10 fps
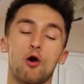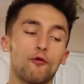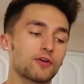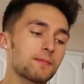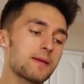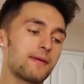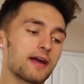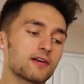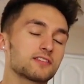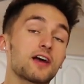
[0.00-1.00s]
over at my
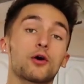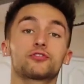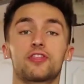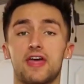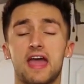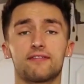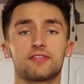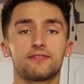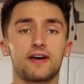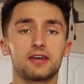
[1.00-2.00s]
parents' house, they have the
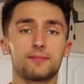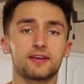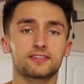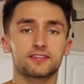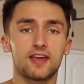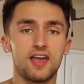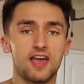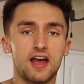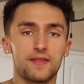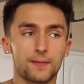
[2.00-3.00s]
Vitamix,
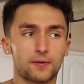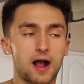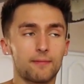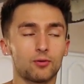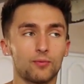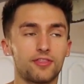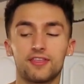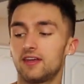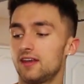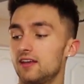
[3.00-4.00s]
and the problem with
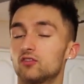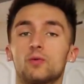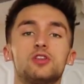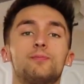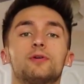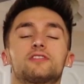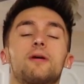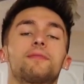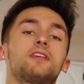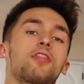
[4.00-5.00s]
it is when you put
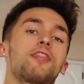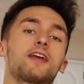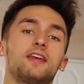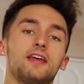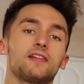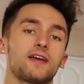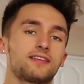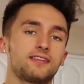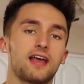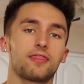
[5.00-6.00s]
something to thicken it, like
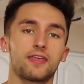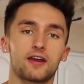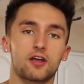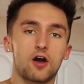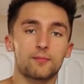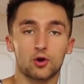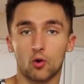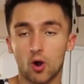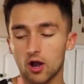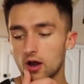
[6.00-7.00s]
xanthan gum or
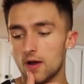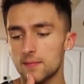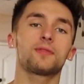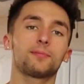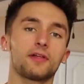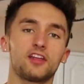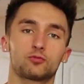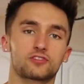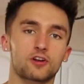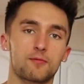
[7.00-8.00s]
guar gum, the blades would
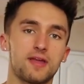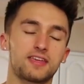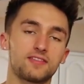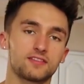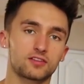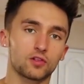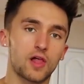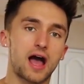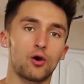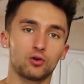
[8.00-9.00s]
start making this
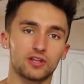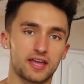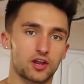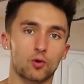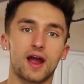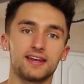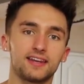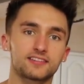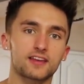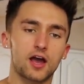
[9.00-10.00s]
loud, like, grinding
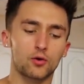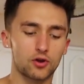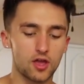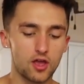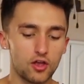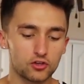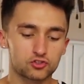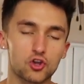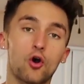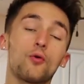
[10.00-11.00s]
sound.
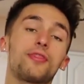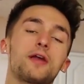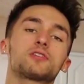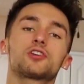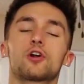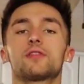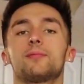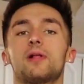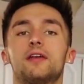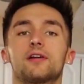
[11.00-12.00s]
So they returned the
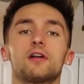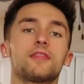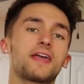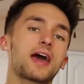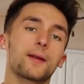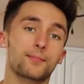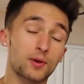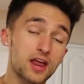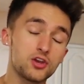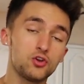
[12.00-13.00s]
blender. They got a
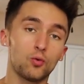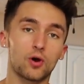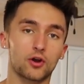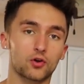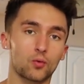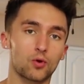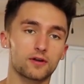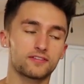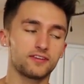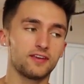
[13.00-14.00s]
brand new one under
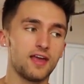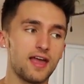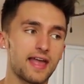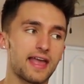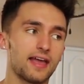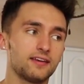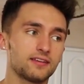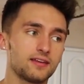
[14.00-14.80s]
warranty, and